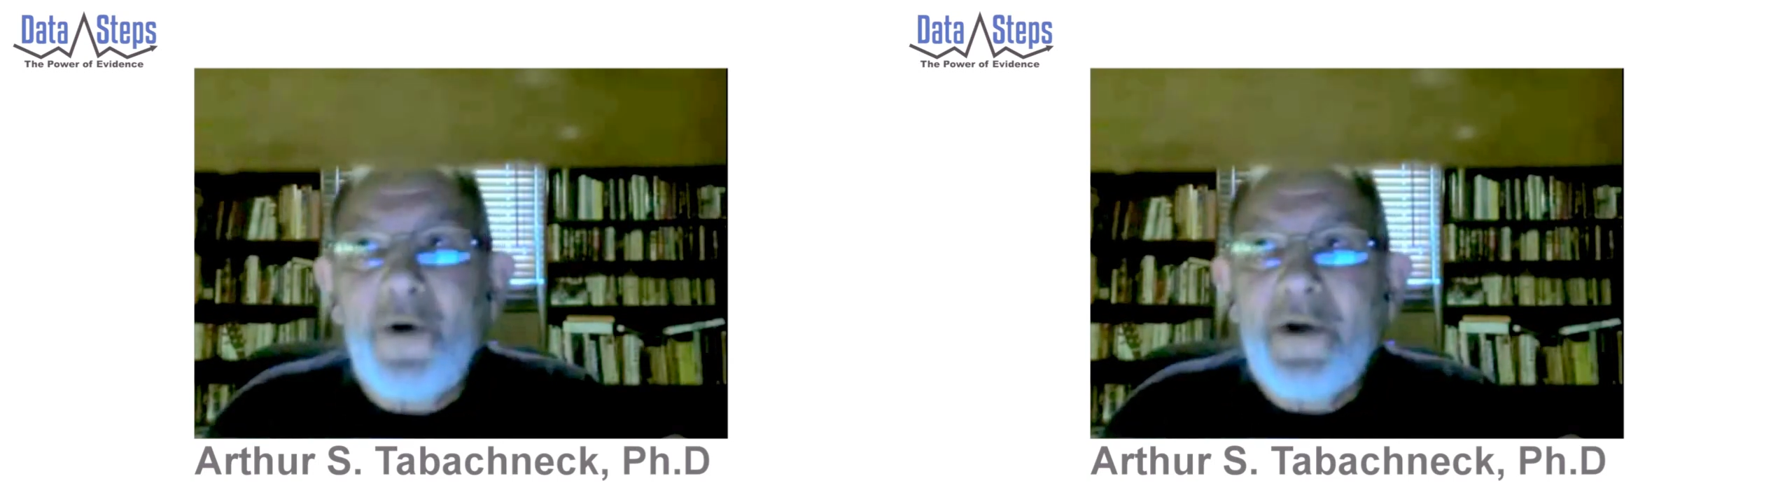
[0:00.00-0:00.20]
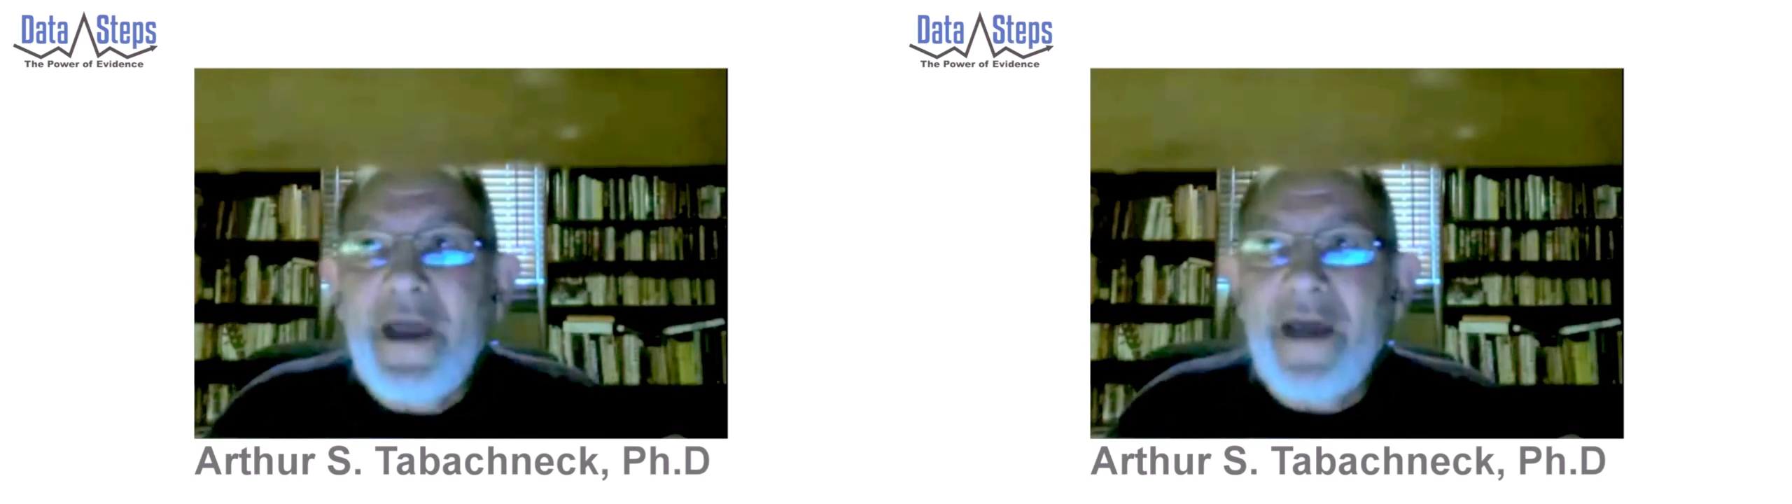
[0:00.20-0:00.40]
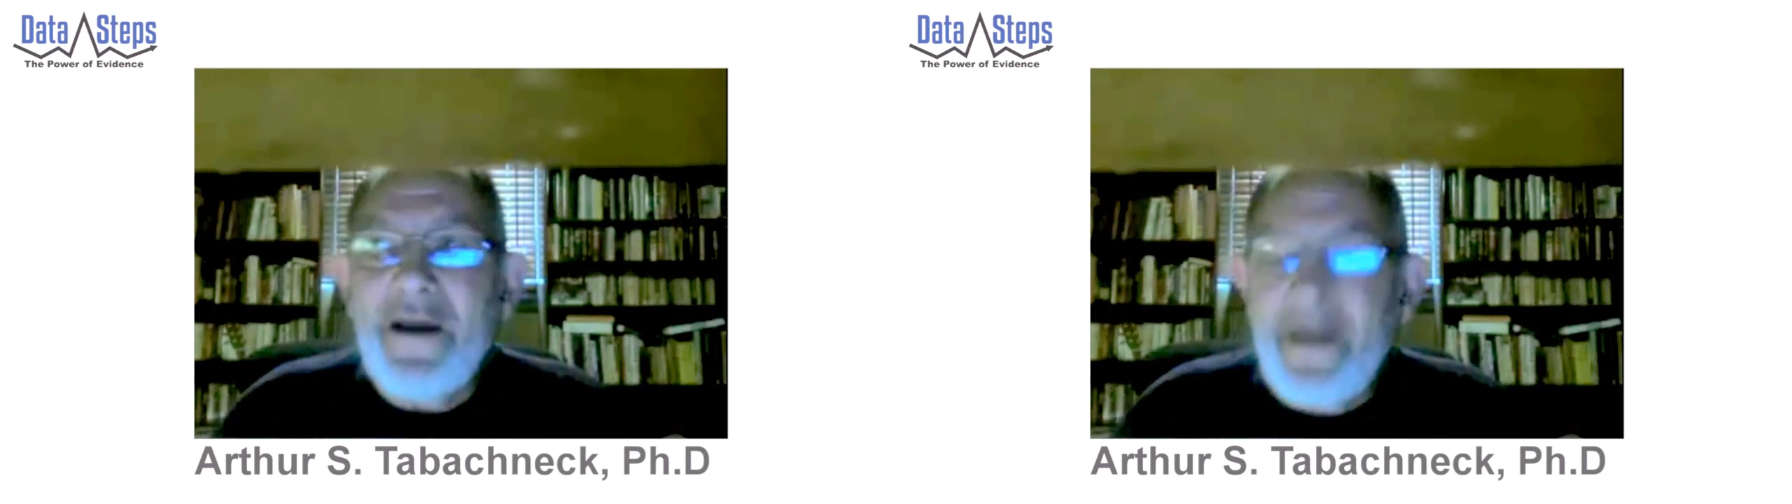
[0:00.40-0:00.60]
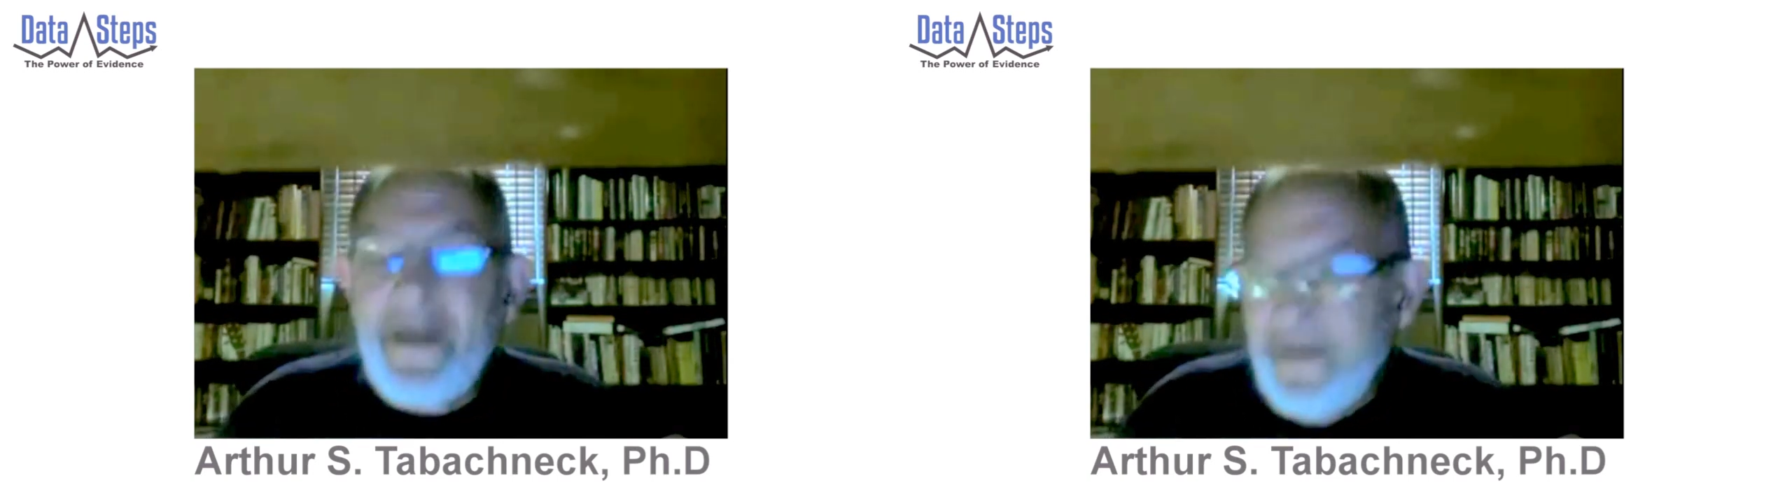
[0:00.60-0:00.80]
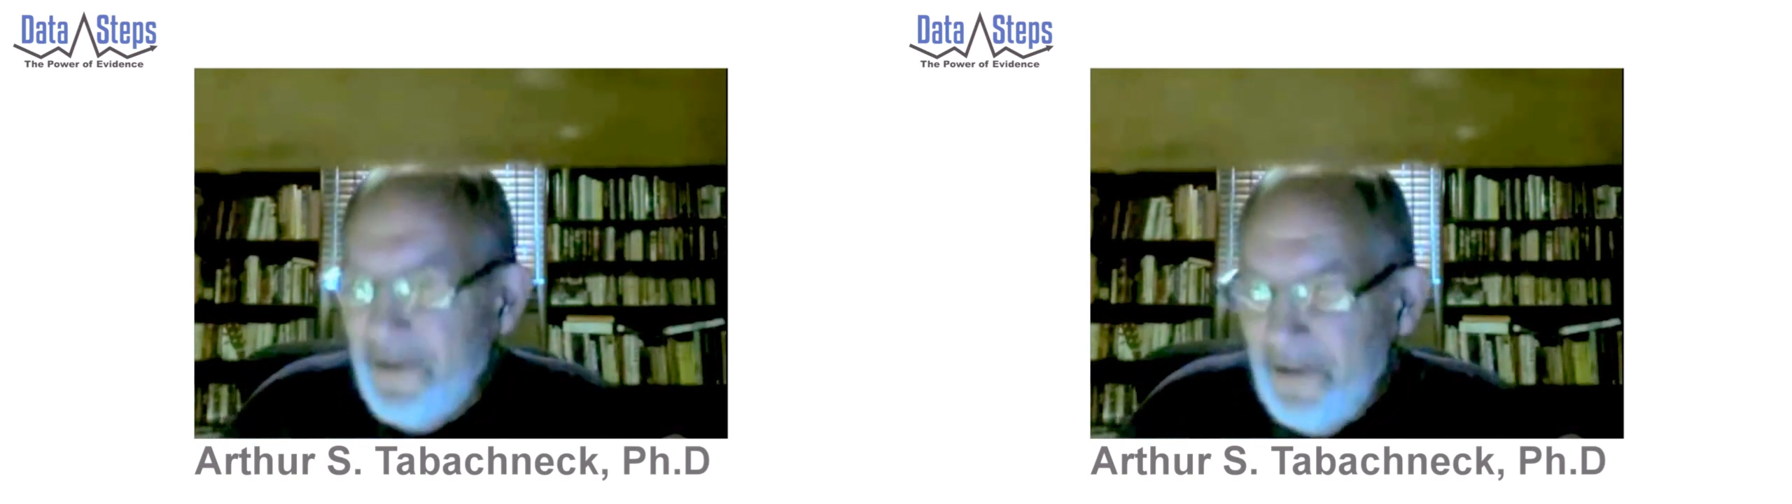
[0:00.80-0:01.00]
for
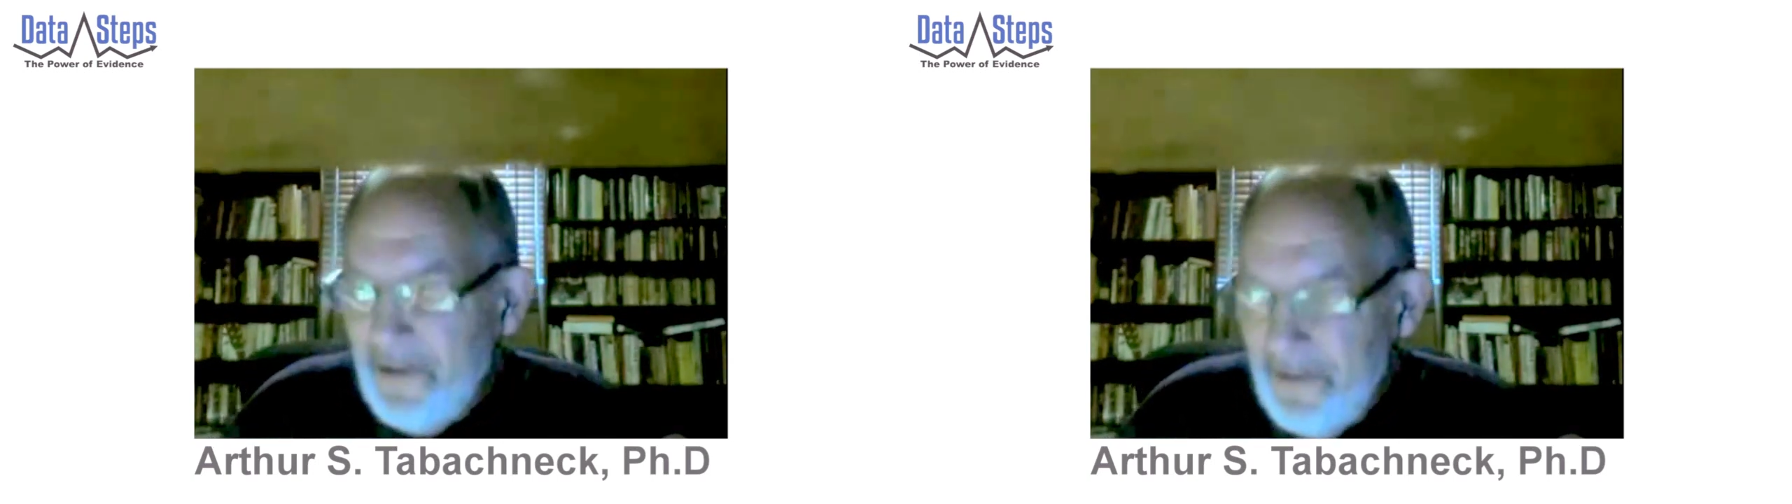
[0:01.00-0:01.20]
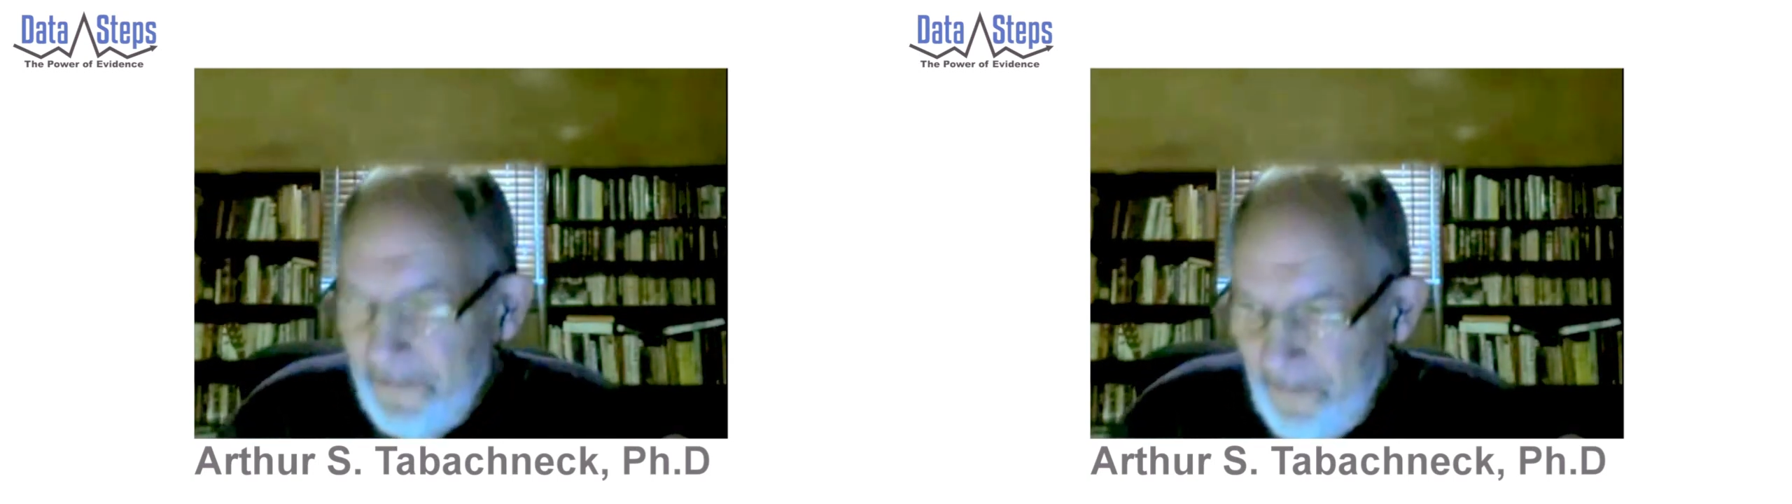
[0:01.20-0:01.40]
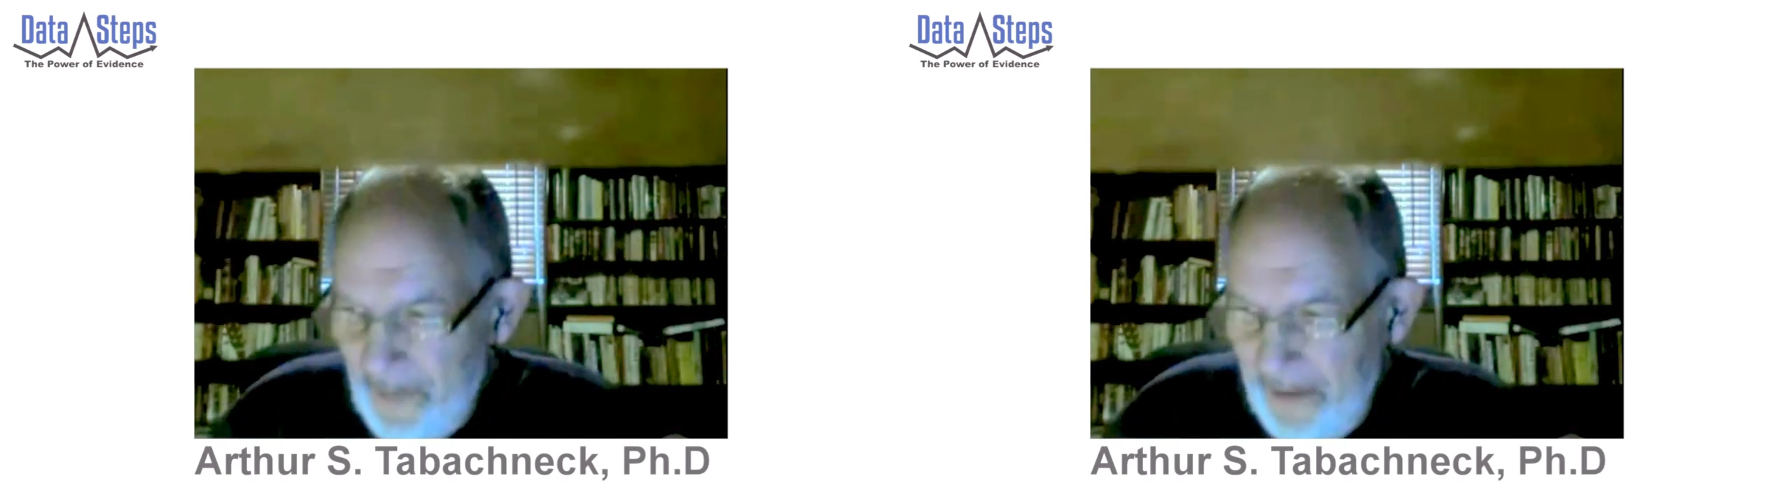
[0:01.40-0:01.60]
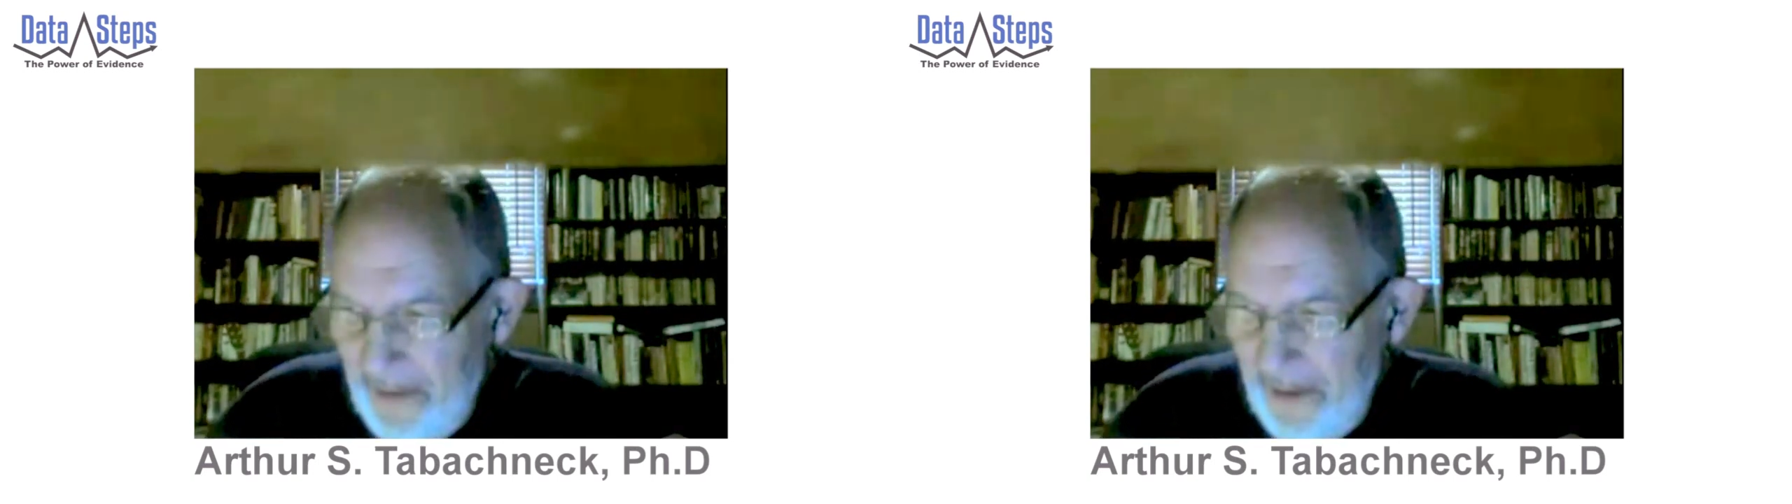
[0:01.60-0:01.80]
handling their